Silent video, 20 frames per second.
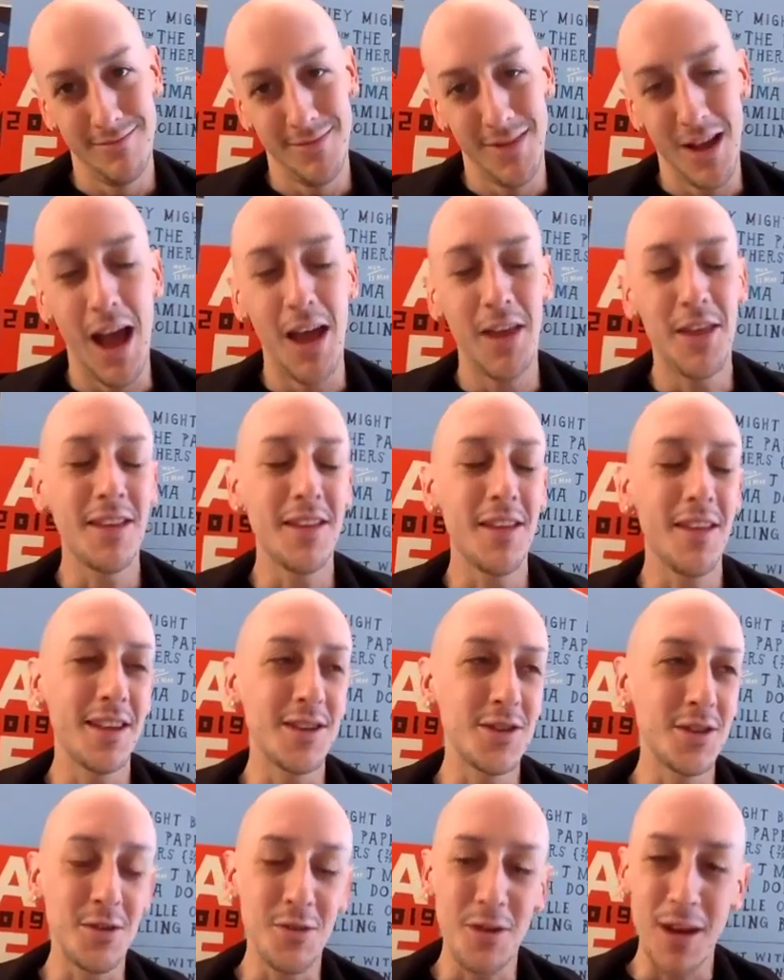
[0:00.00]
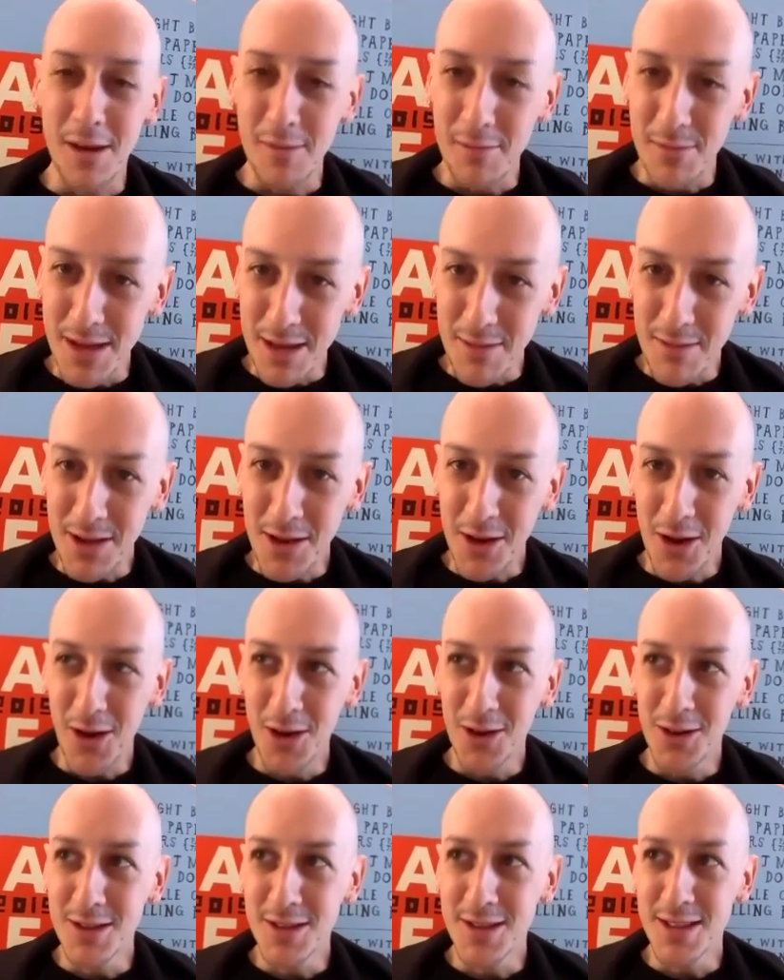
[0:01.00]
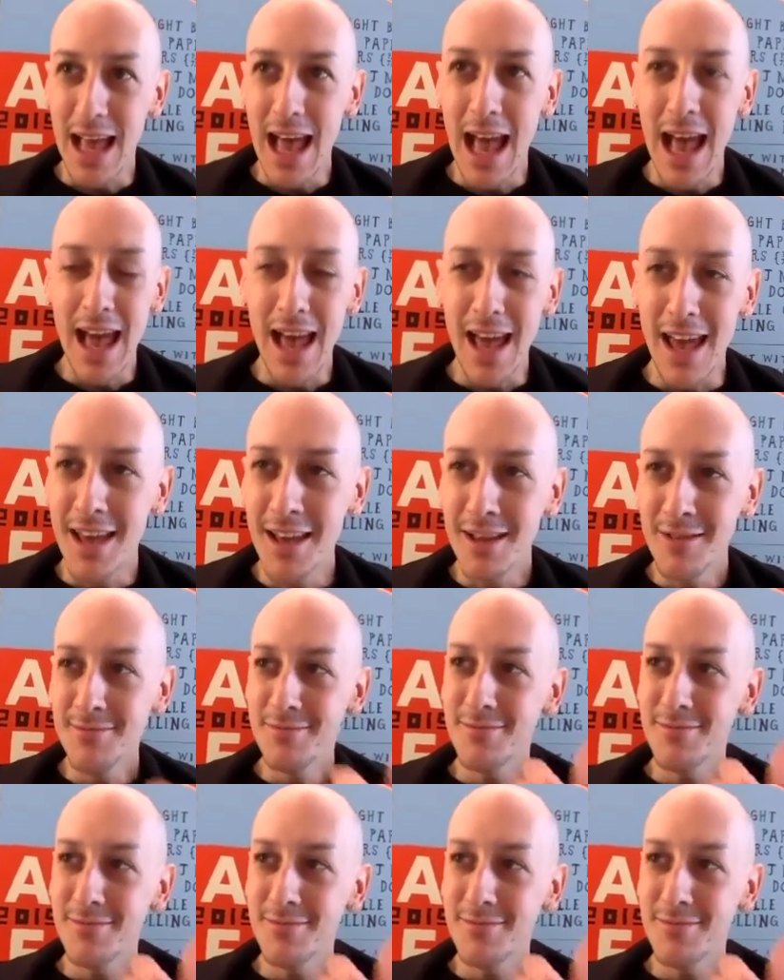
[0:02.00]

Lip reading: I think that they should crown me because A,